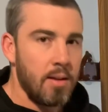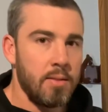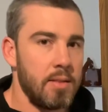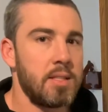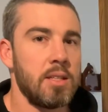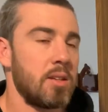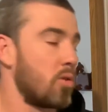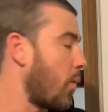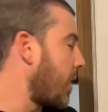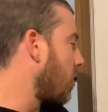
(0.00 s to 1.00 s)
this is a
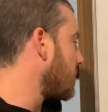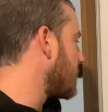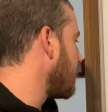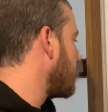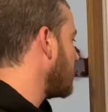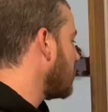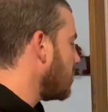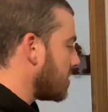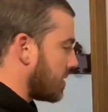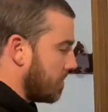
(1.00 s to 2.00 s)
great concept to
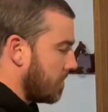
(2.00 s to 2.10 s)
use.